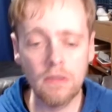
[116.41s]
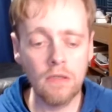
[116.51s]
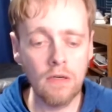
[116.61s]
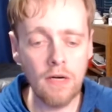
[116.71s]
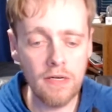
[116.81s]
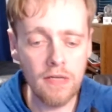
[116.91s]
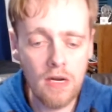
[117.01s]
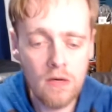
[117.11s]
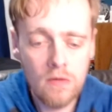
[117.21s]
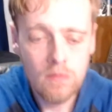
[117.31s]
All right,
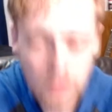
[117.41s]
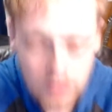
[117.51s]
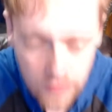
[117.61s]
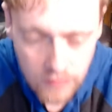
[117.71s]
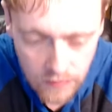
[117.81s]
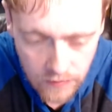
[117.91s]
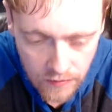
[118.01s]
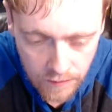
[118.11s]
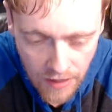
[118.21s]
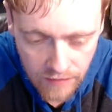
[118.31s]
now we're going to do the
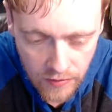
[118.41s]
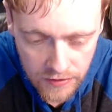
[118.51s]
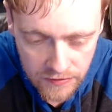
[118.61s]
Pop Voice.